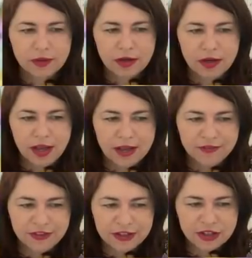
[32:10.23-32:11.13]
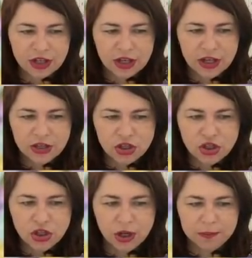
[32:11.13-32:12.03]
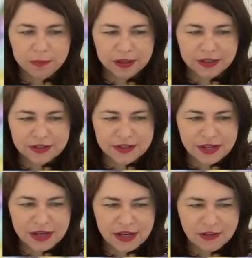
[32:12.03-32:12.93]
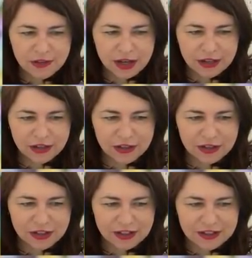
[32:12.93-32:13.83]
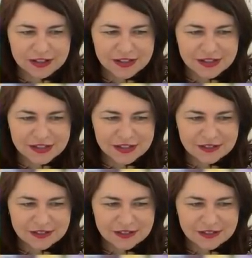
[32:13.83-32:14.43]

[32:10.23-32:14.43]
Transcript: Love it, chop it. See, uh, look how uh, cute it is. Uh.